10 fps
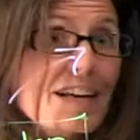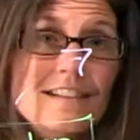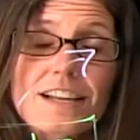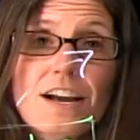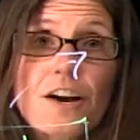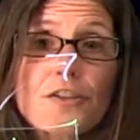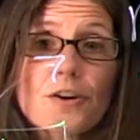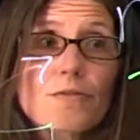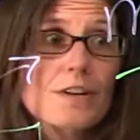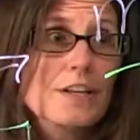The
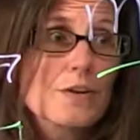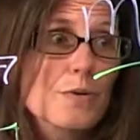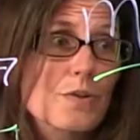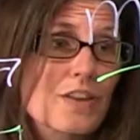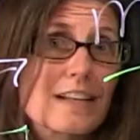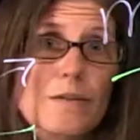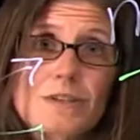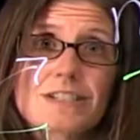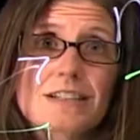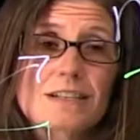other really cool thing that
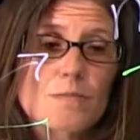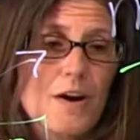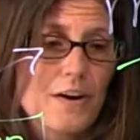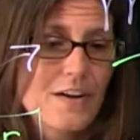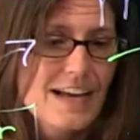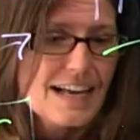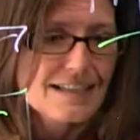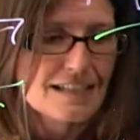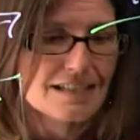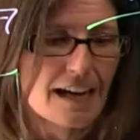we see in this model
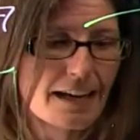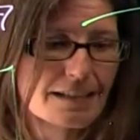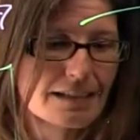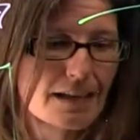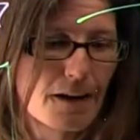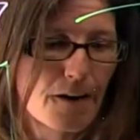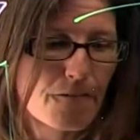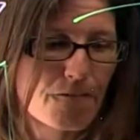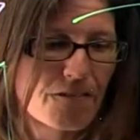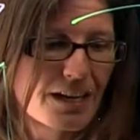is this idea
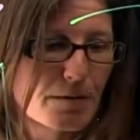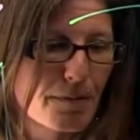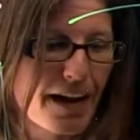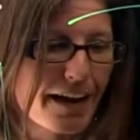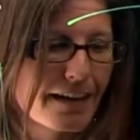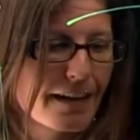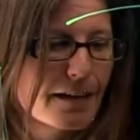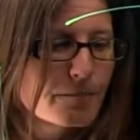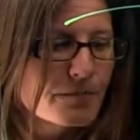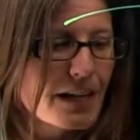of feedback.
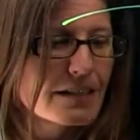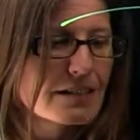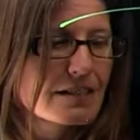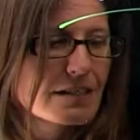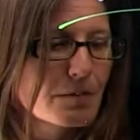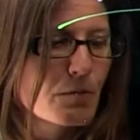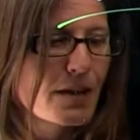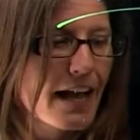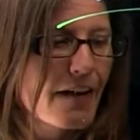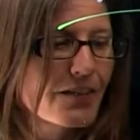And this is something
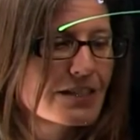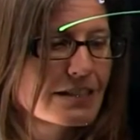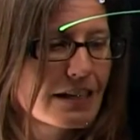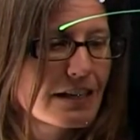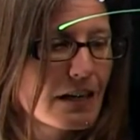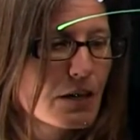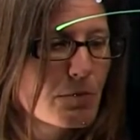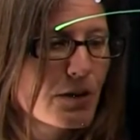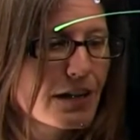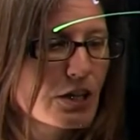we haven't seen in a
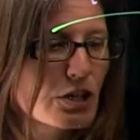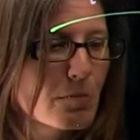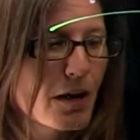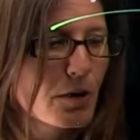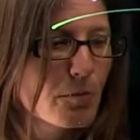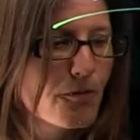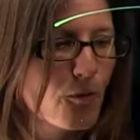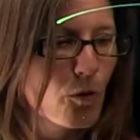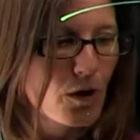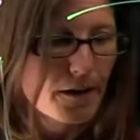communication model
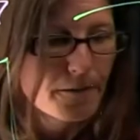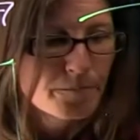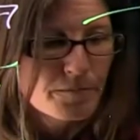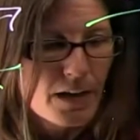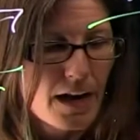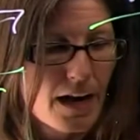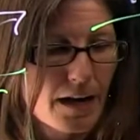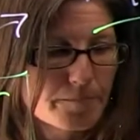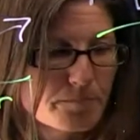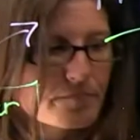before.
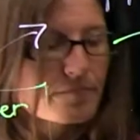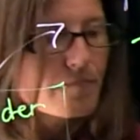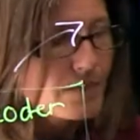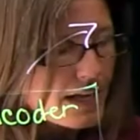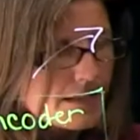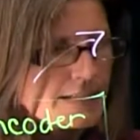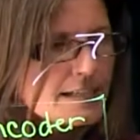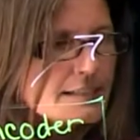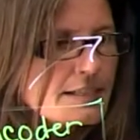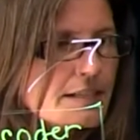And this
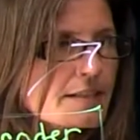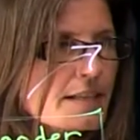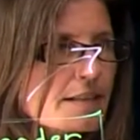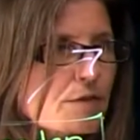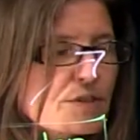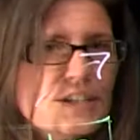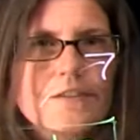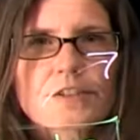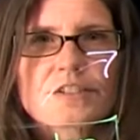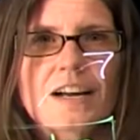idea that the
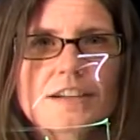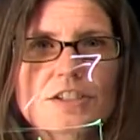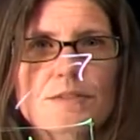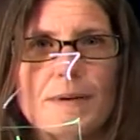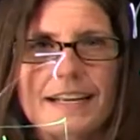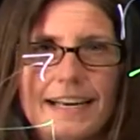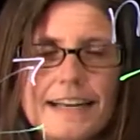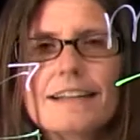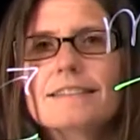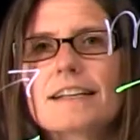receiver is not just being
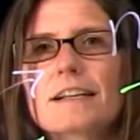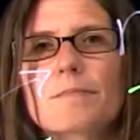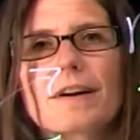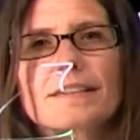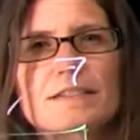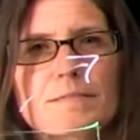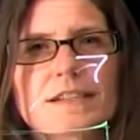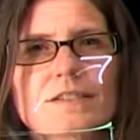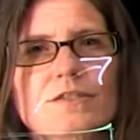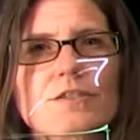inundated by this
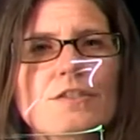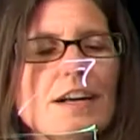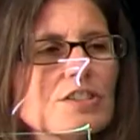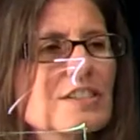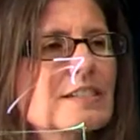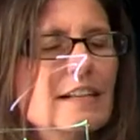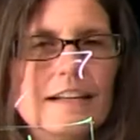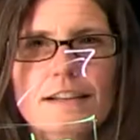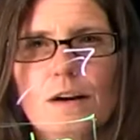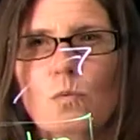message, they're not just
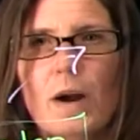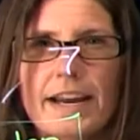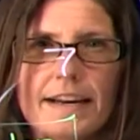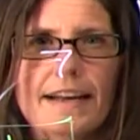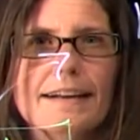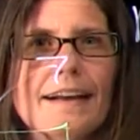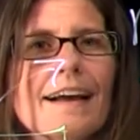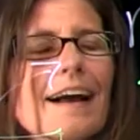sitting there waiting